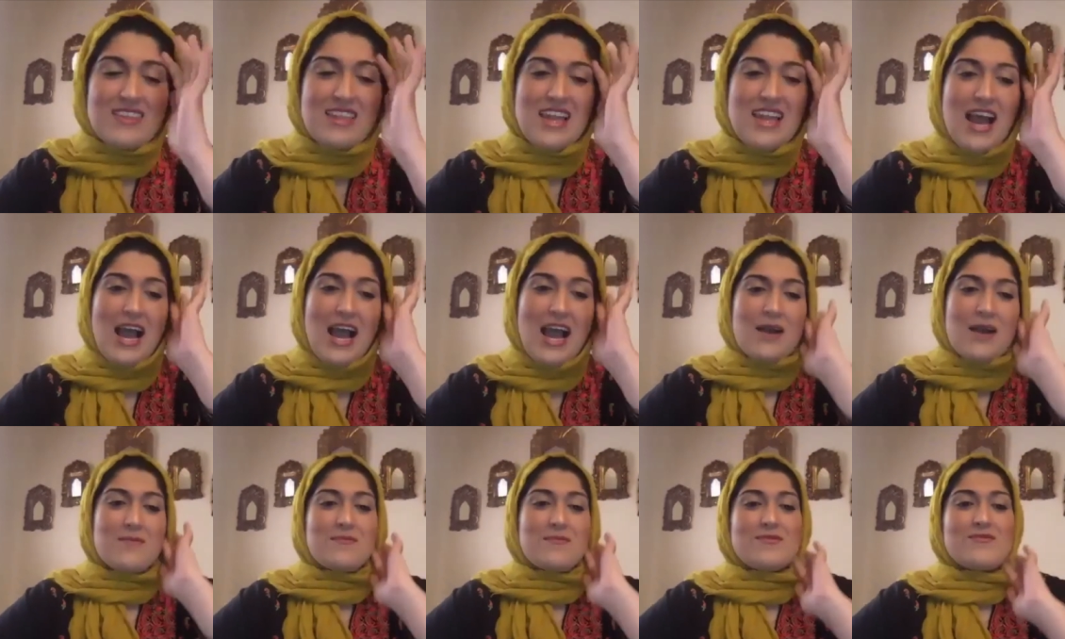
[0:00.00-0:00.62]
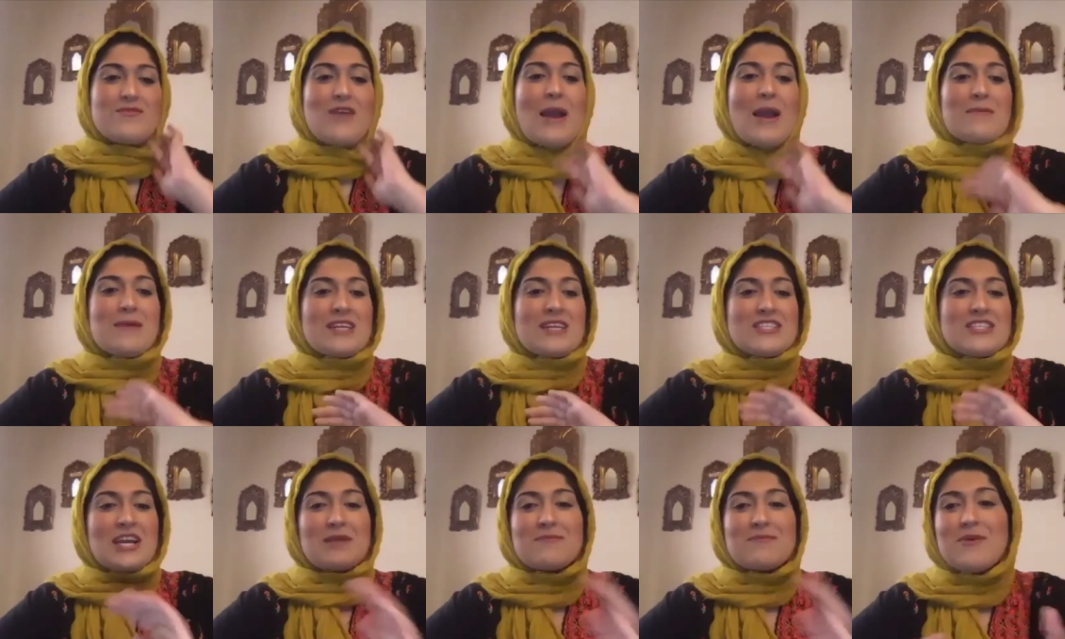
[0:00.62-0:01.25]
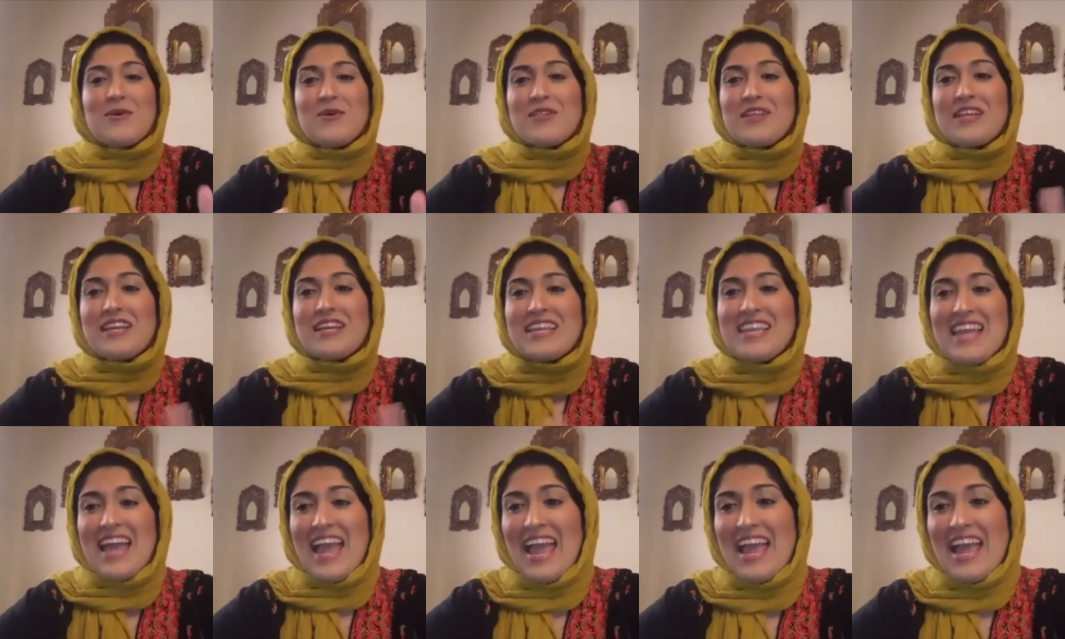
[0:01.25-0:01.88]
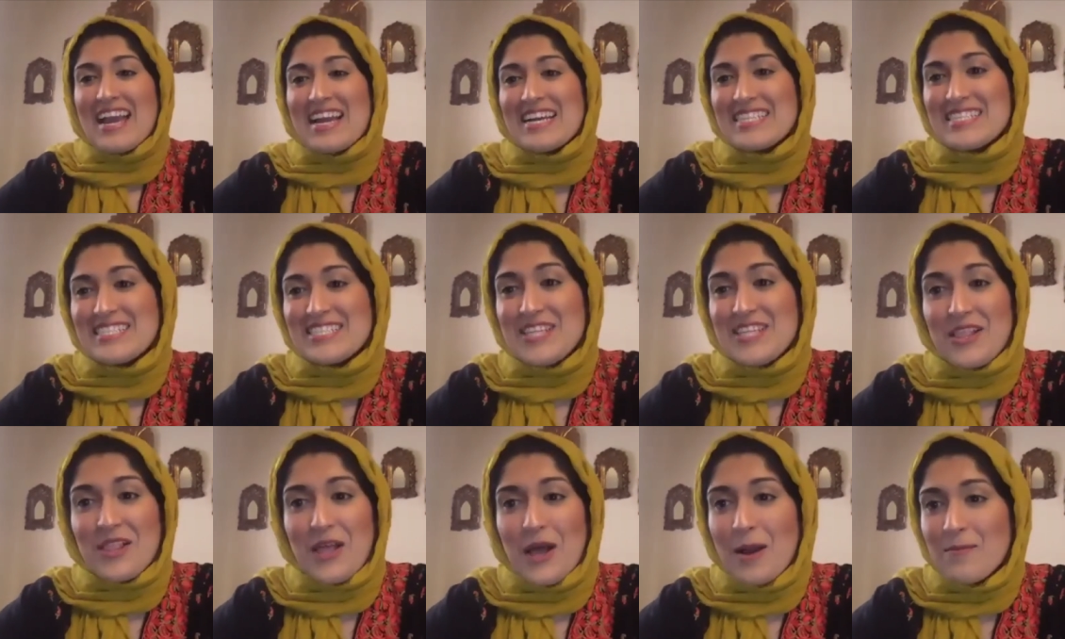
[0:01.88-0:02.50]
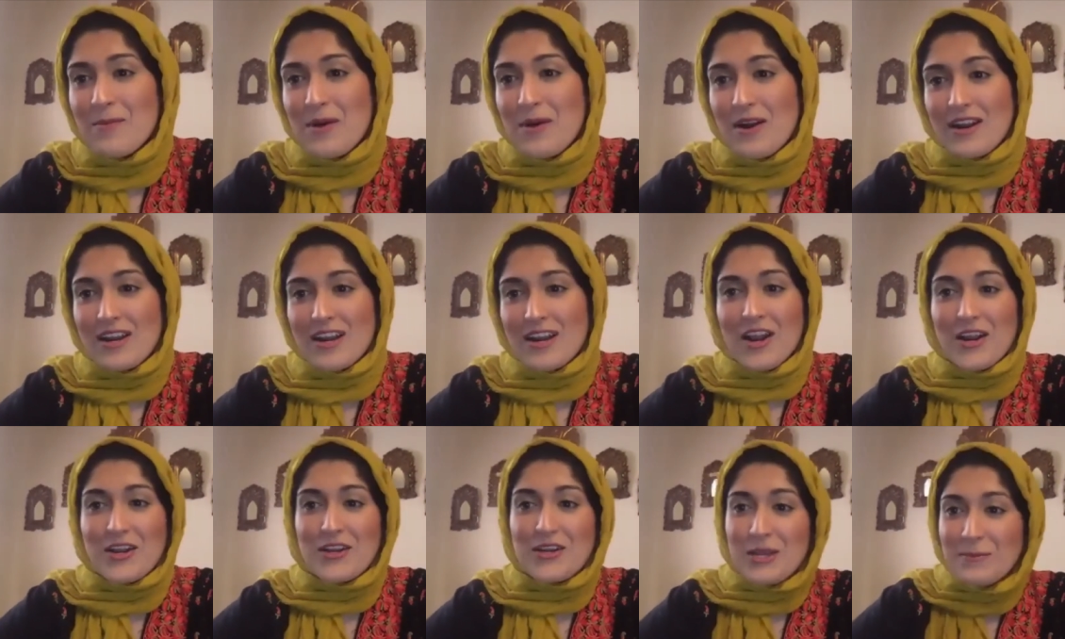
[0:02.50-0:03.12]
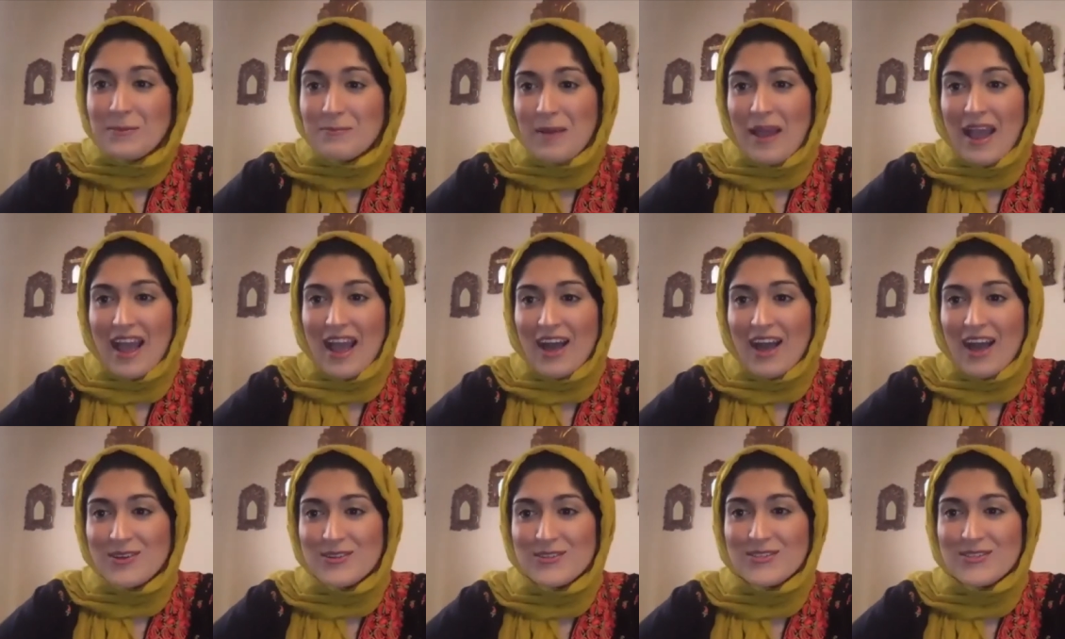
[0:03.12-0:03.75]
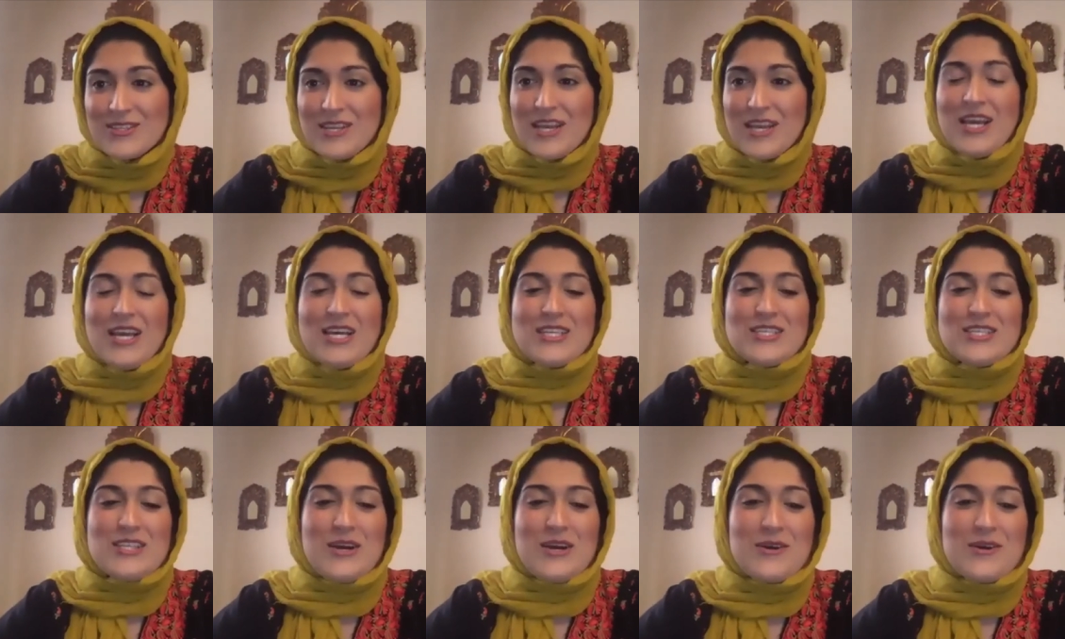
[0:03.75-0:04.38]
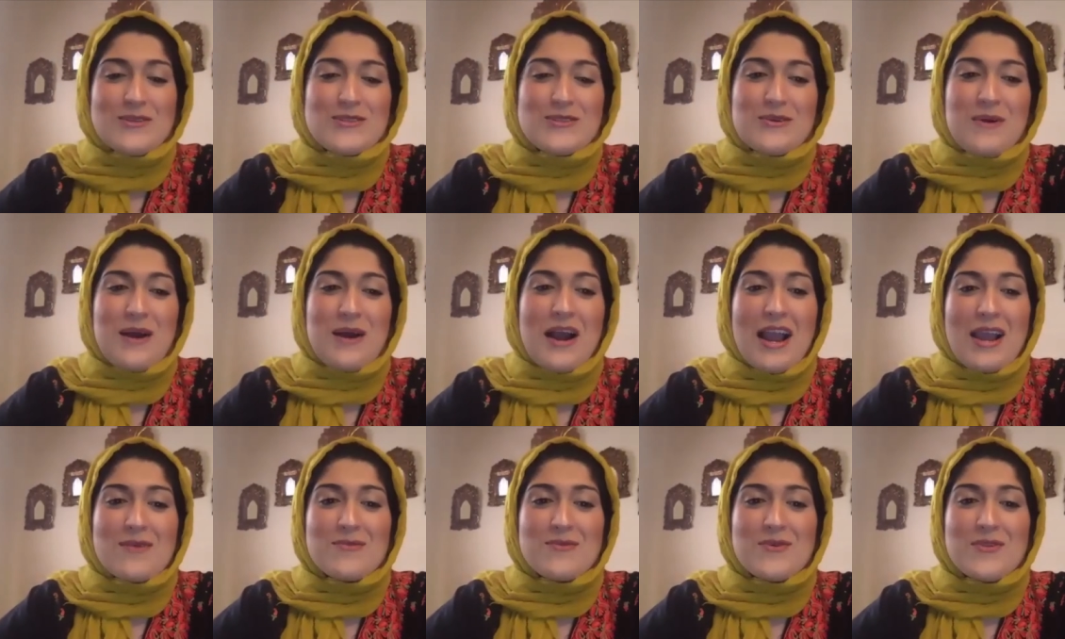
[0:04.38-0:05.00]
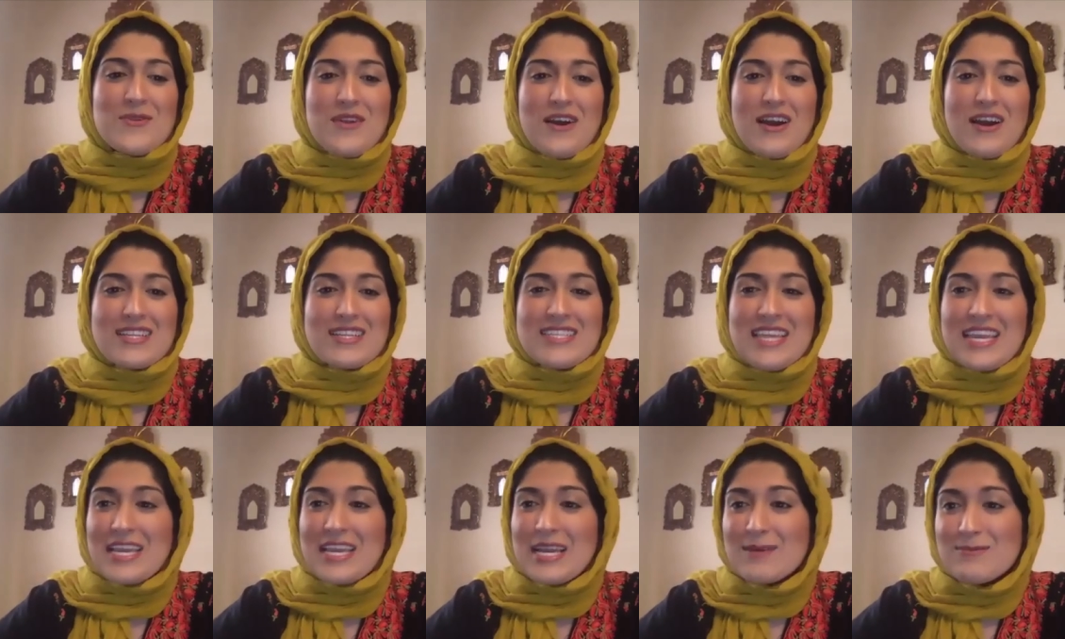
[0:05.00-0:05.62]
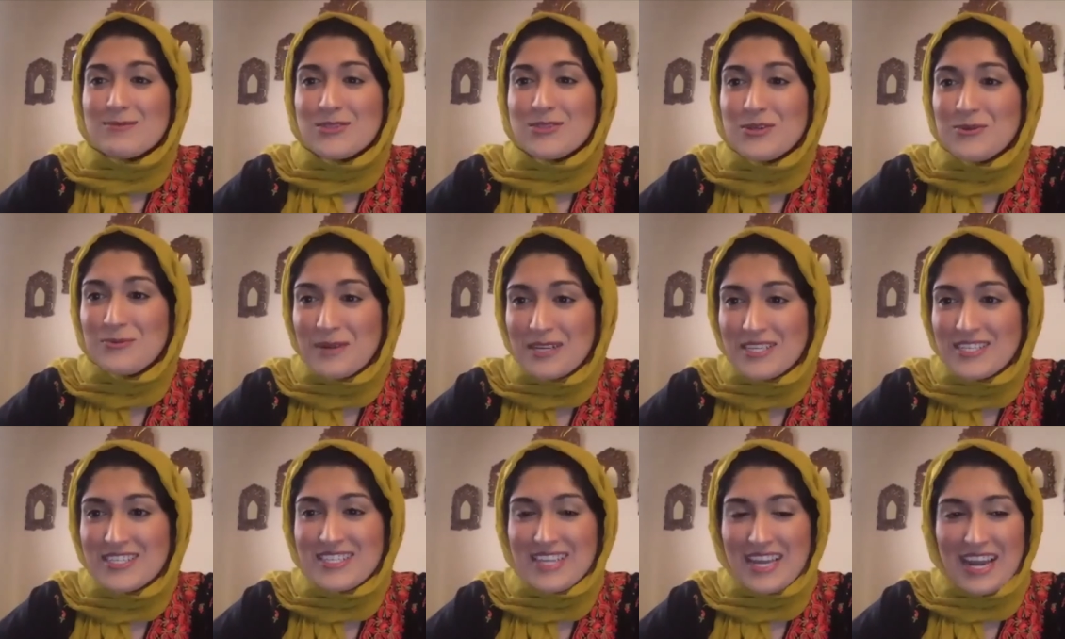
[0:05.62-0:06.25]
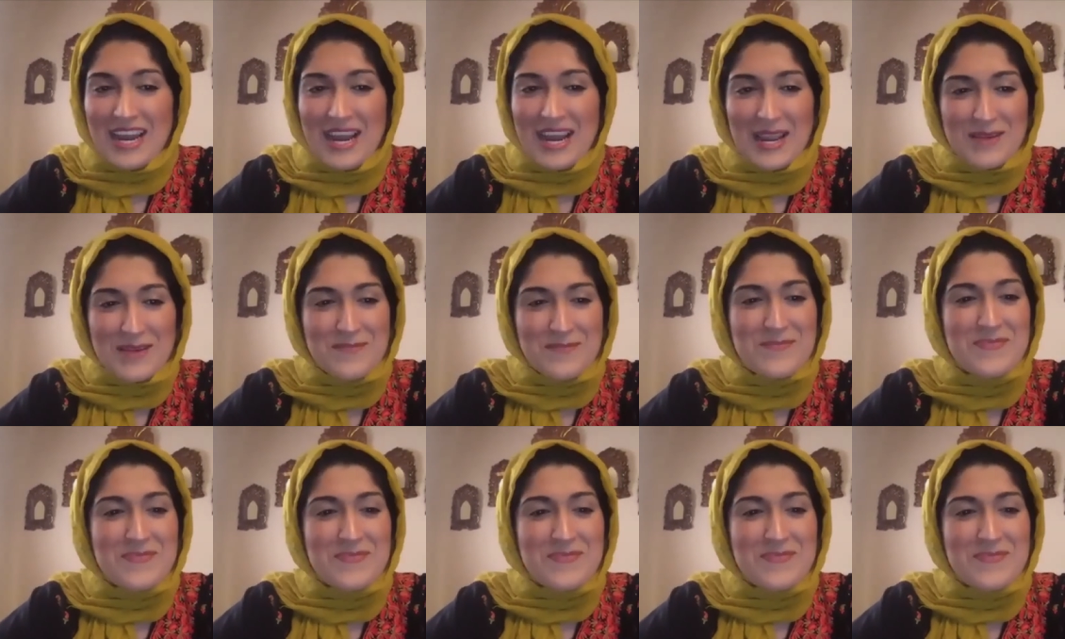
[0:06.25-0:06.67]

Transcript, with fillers: Rabbi Jack Moline and Salam are good pals, so I will not take up too much time.